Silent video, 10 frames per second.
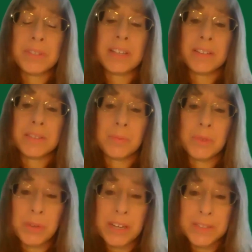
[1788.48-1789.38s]
to get some
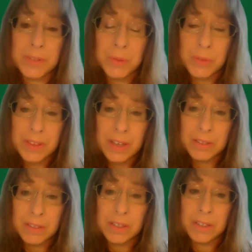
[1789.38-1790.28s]
deposits with
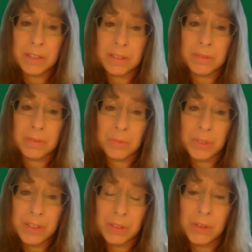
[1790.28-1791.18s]
that? Uh,
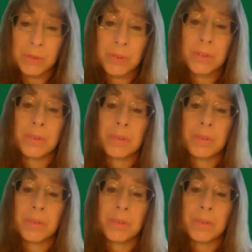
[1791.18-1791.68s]
with the loan we don't do it